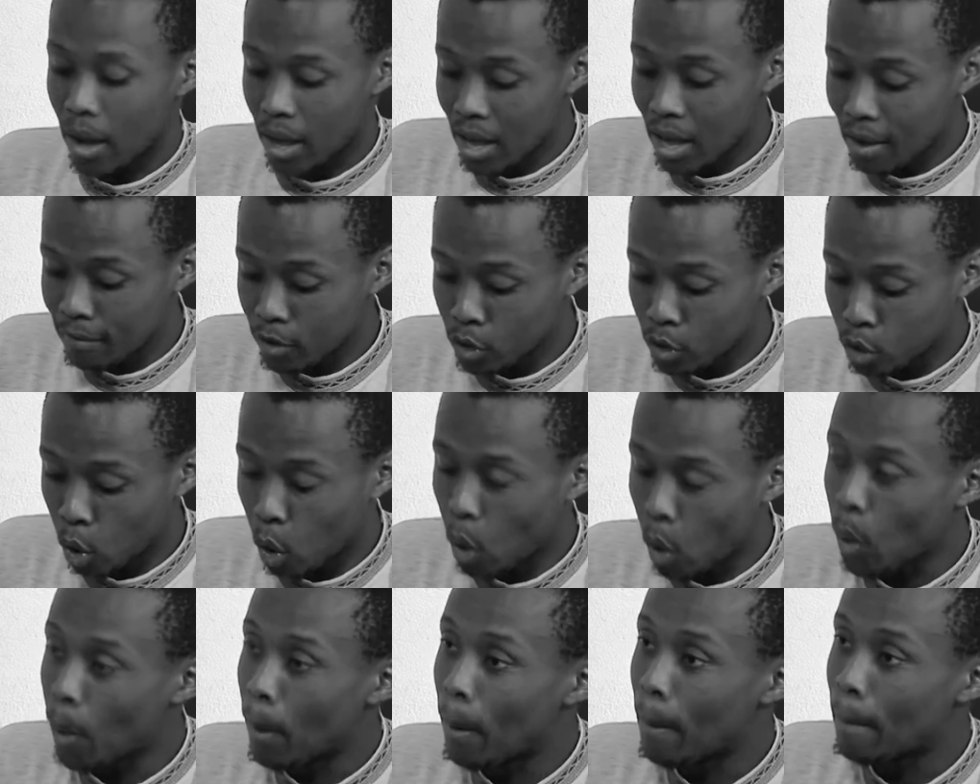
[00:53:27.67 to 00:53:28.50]
even
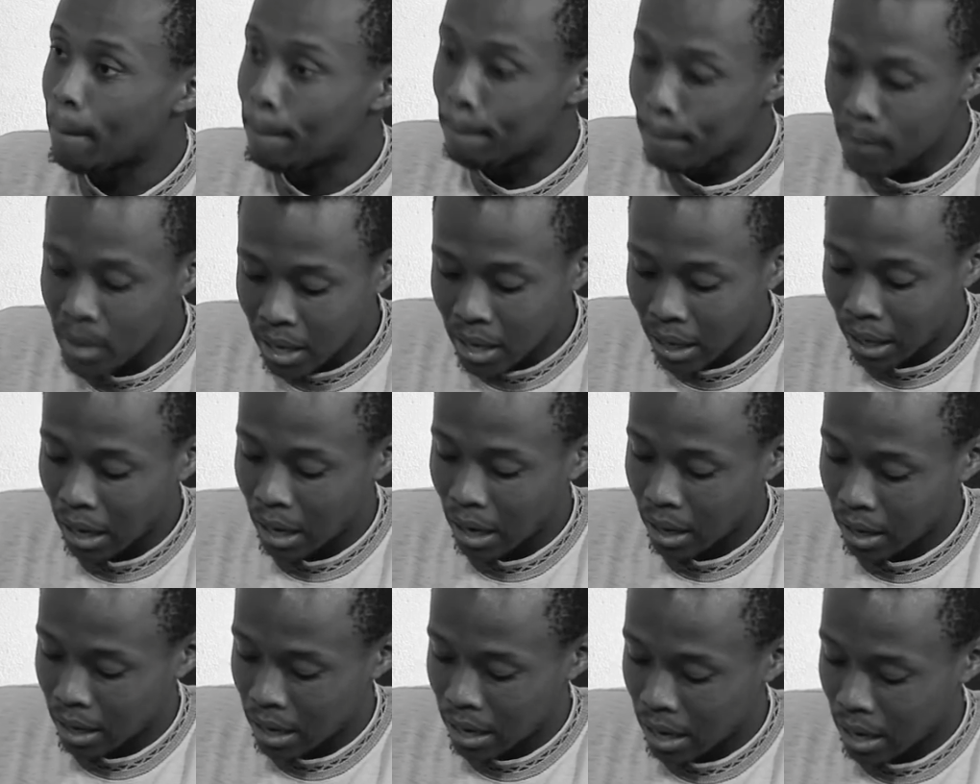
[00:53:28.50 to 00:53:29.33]
though
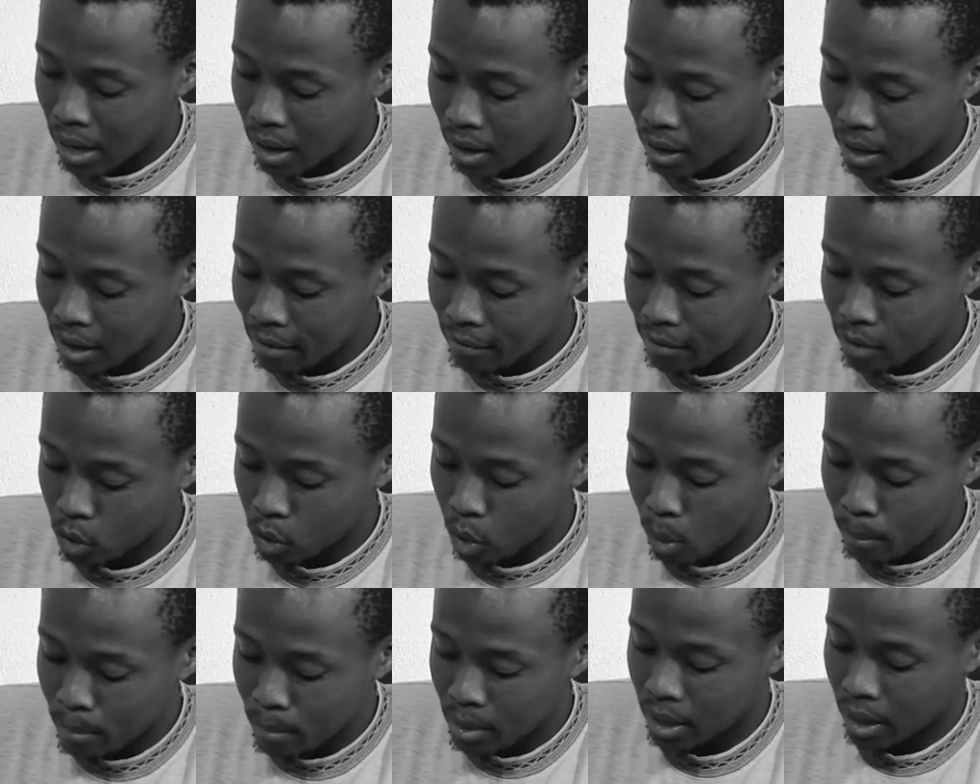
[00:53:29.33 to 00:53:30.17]
Mina,
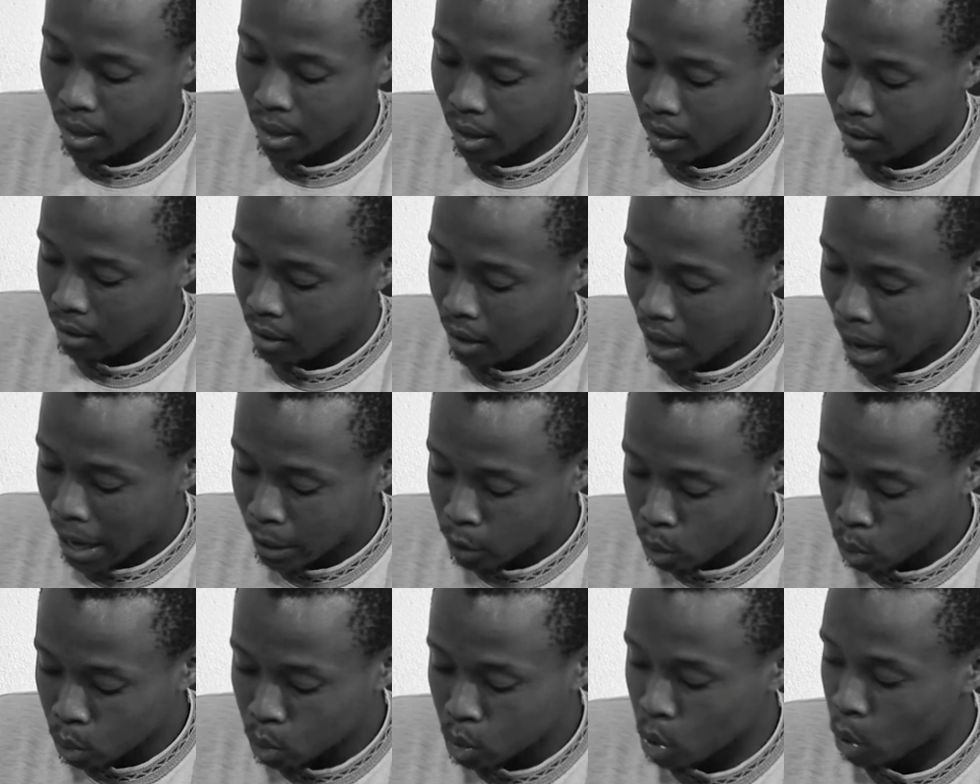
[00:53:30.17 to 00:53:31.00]
I
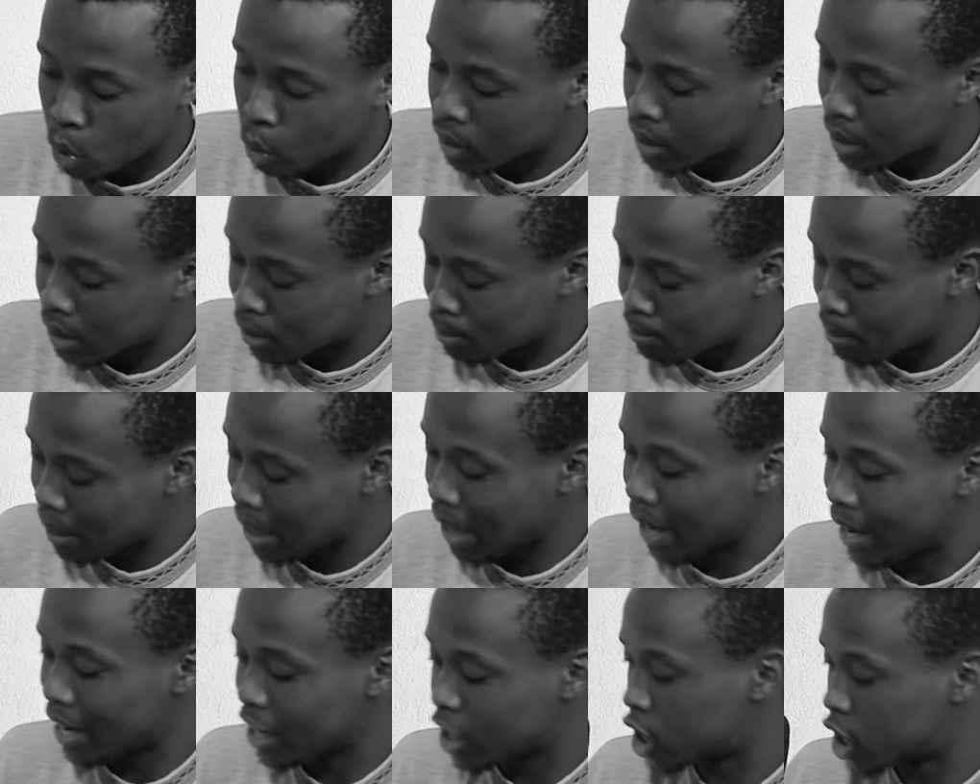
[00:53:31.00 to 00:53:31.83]
don't know this
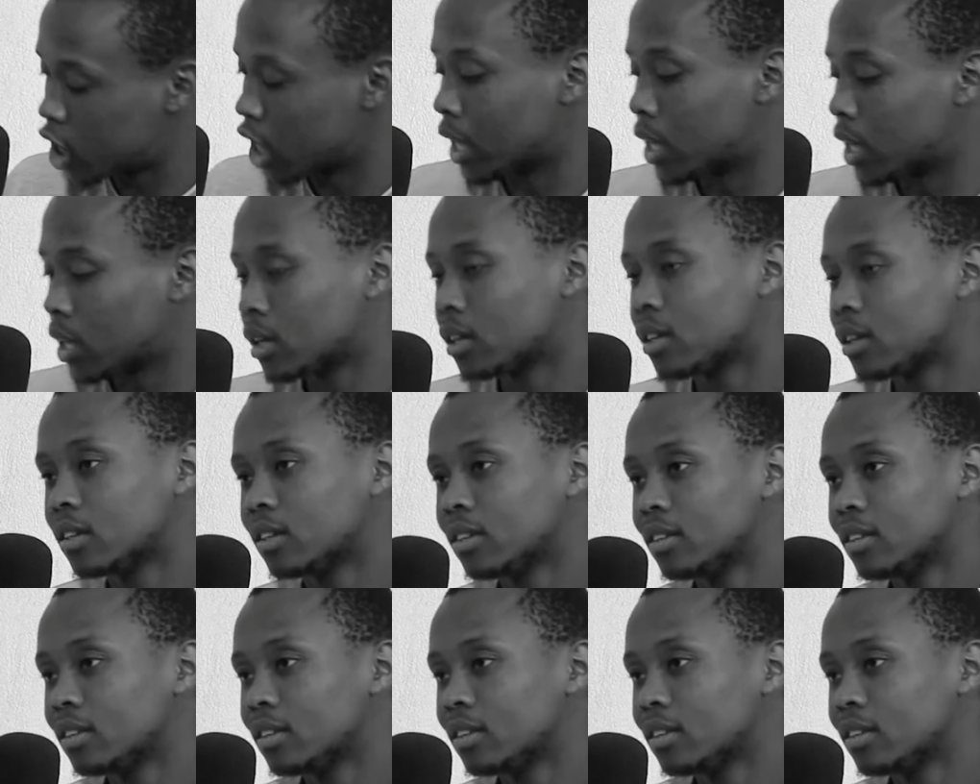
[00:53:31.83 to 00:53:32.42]
Melanie chick.